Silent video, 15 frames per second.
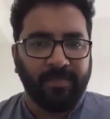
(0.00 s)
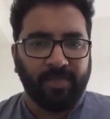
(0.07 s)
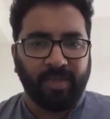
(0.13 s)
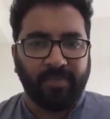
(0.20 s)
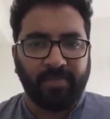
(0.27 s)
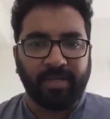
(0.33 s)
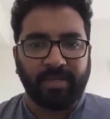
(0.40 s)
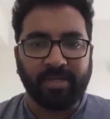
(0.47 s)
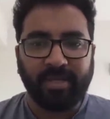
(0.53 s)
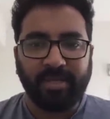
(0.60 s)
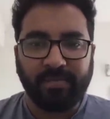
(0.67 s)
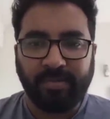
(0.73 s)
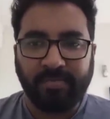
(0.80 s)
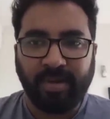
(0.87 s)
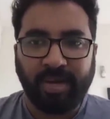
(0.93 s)
the pressure
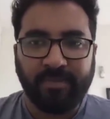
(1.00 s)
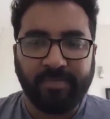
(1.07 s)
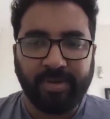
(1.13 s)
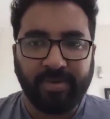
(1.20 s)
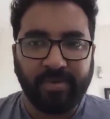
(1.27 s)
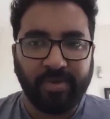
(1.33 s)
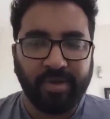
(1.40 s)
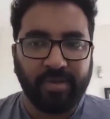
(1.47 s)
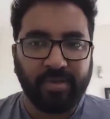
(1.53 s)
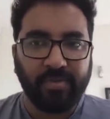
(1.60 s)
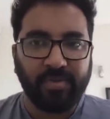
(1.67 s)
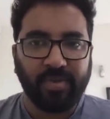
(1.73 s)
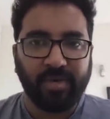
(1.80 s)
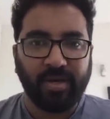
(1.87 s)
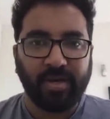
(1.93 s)
that people have been going through
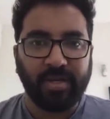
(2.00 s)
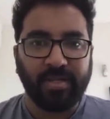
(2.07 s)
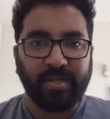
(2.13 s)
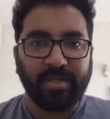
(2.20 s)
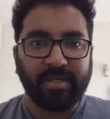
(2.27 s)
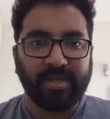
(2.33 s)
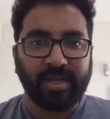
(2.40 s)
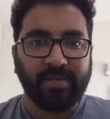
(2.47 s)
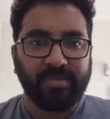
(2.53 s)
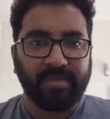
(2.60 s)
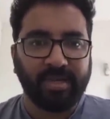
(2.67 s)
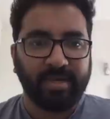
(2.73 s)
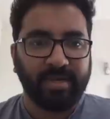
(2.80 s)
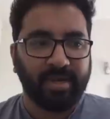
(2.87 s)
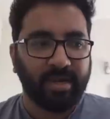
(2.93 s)
uh, in these times,
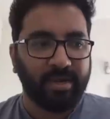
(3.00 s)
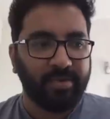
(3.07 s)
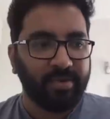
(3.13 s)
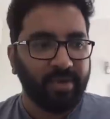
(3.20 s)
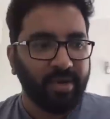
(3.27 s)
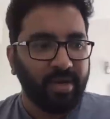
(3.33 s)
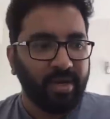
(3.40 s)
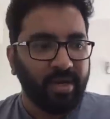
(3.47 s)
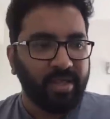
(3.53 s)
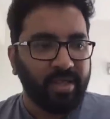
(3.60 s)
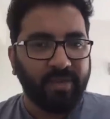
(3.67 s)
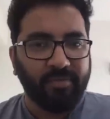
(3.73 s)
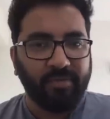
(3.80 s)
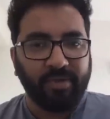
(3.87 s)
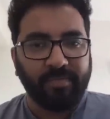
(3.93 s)
and how they
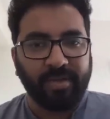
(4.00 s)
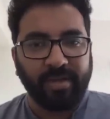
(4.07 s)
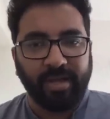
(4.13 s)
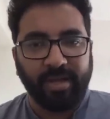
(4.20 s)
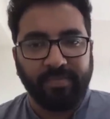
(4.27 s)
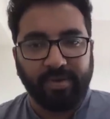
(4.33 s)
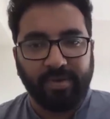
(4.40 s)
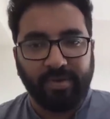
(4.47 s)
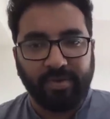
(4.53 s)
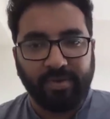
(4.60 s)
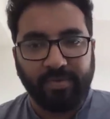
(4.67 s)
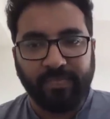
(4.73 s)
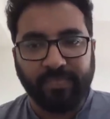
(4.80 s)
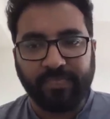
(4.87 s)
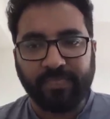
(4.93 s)
have not been able to